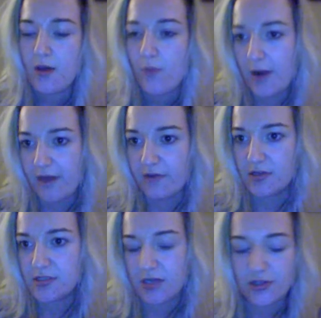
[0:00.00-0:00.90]
whatever
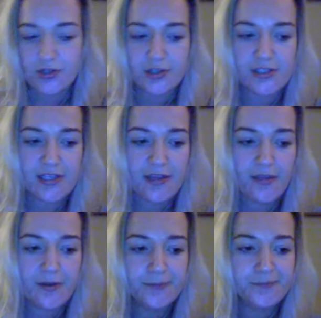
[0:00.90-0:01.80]
stuck to their
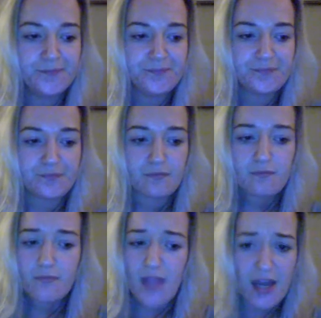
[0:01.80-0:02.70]
teeth.
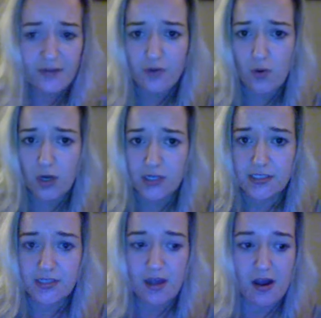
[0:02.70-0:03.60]
And of
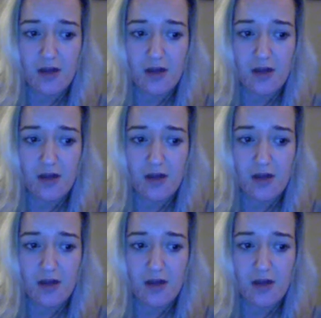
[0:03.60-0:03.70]
course,